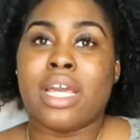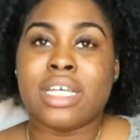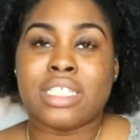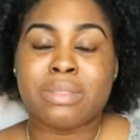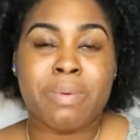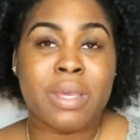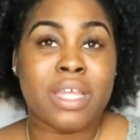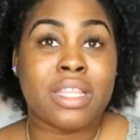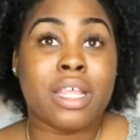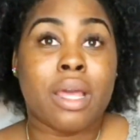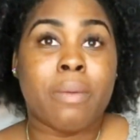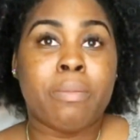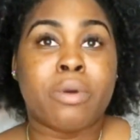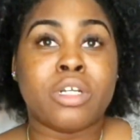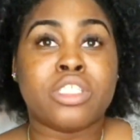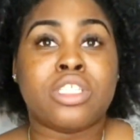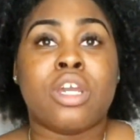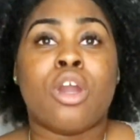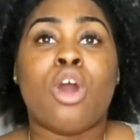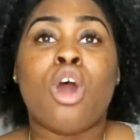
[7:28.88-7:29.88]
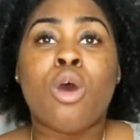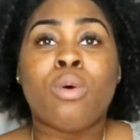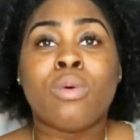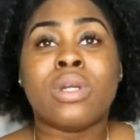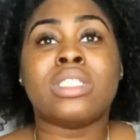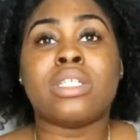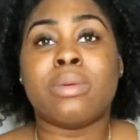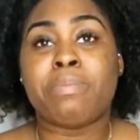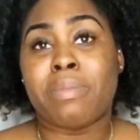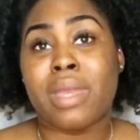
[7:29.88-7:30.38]
spend that budget,
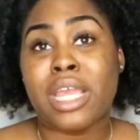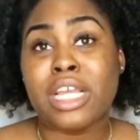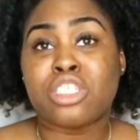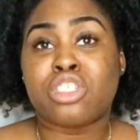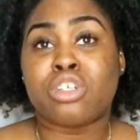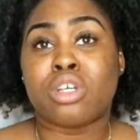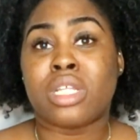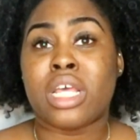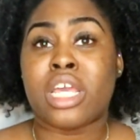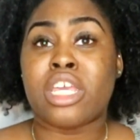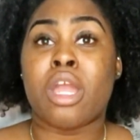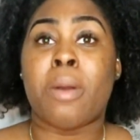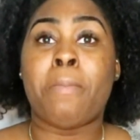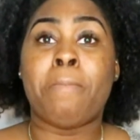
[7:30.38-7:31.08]
always make sure that you're